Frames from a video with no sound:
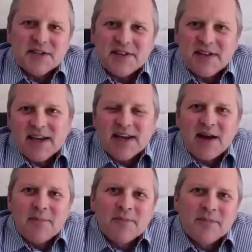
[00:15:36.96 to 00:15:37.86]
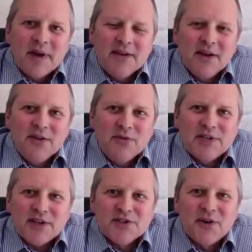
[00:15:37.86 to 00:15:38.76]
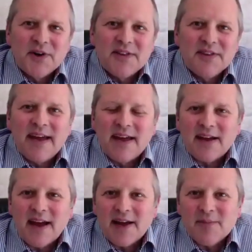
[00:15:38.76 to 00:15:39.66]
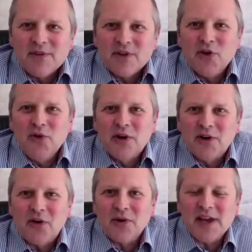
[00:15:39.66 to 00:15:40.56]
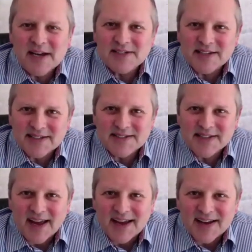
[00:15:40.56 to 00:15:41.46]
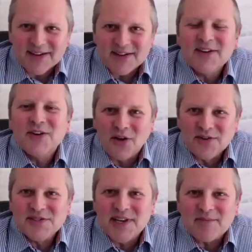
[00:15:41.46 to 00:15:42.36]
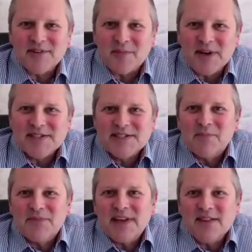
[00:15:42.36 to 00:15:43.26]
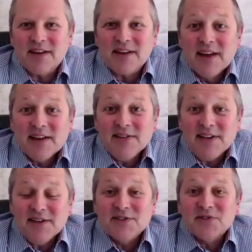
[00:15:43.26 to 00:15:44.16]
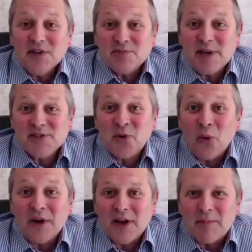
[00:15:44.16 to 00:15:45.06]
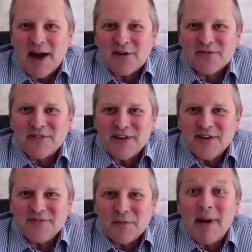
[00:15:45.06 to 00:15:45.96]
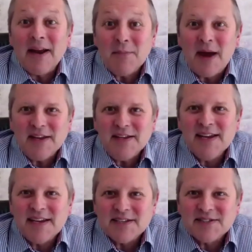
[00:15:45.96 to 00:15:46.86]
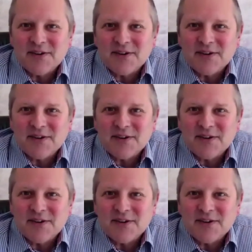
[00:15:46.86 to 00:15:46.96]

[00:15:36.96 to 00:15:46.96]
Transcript: I think you touched on it there, the cooler corrugated concept. I mean, it's something that the industry has been talking about for many, many years.